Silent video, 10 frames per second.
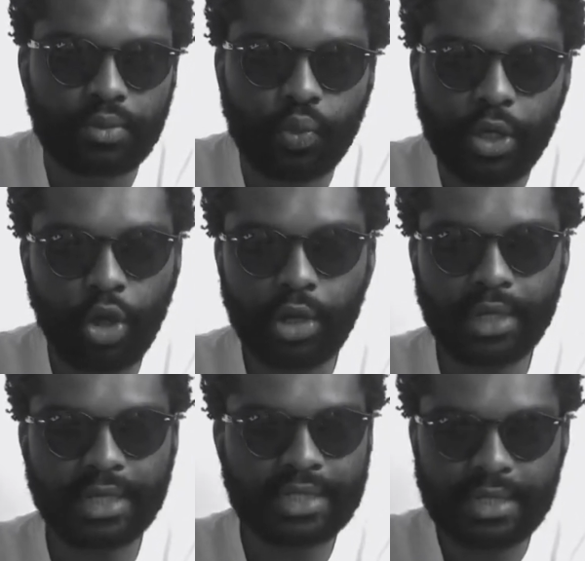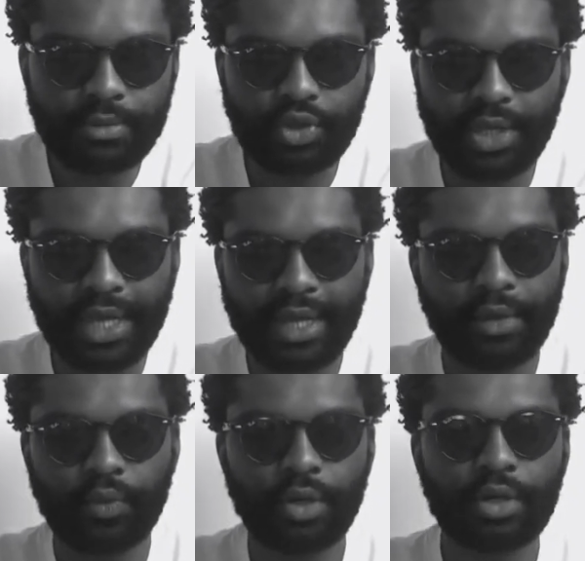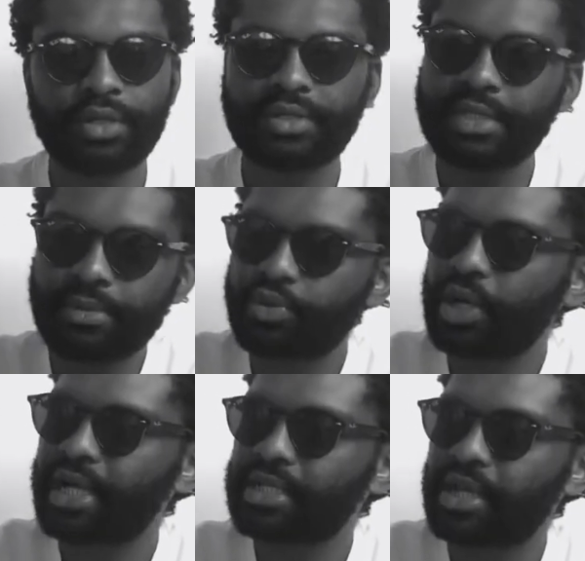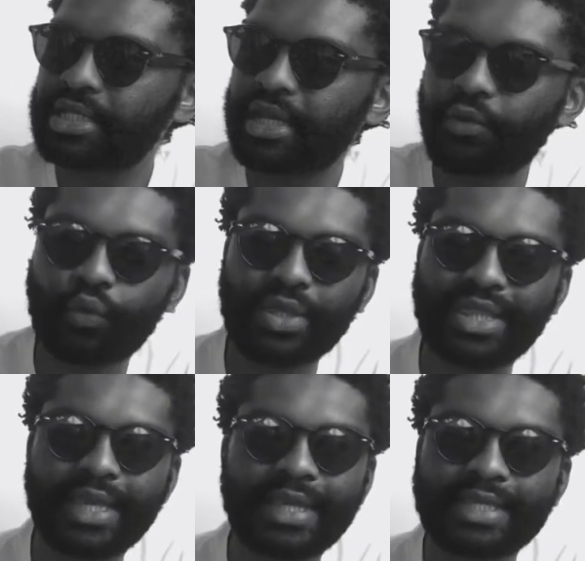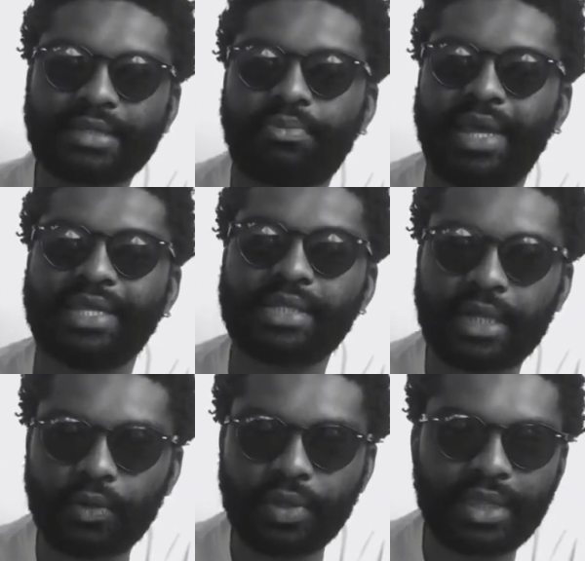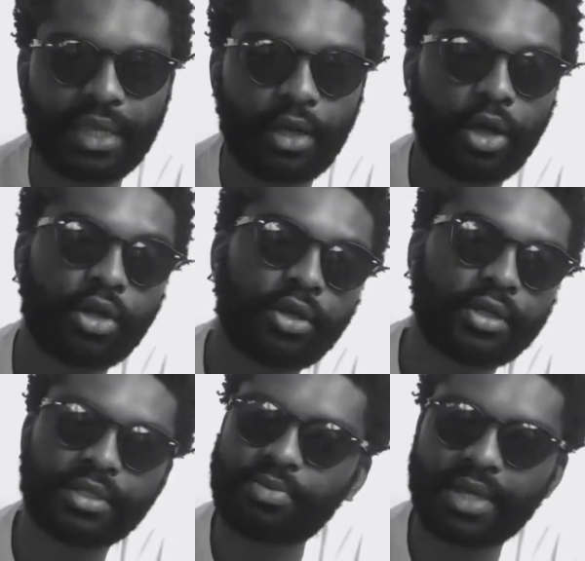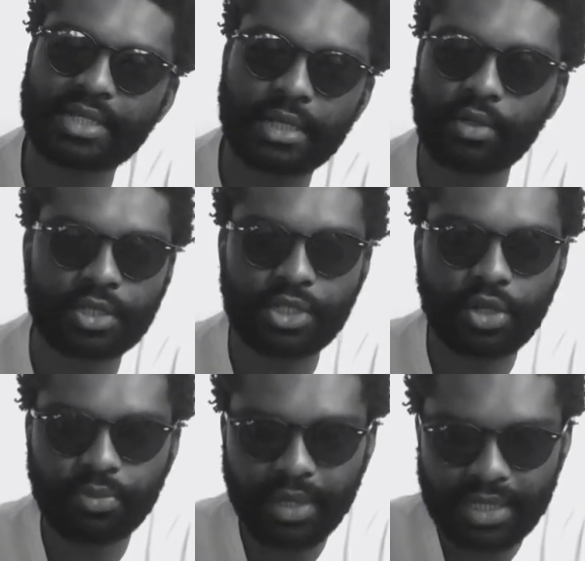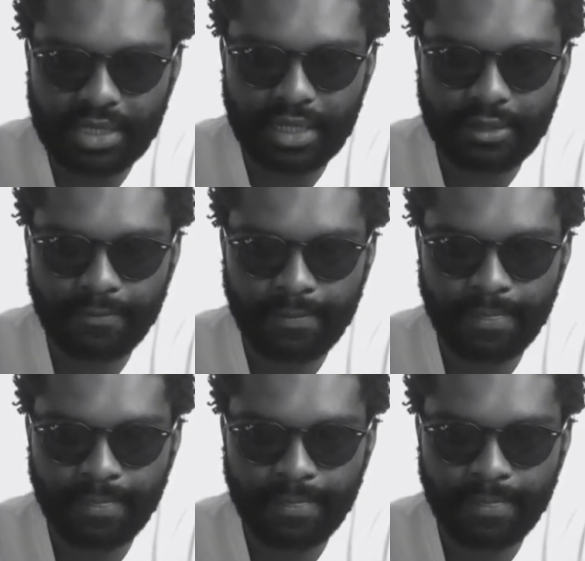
We don't seem to care. We don't seem to ask ourselves. We think it's personal. We think, oh no, it's personal. No, it's not personal.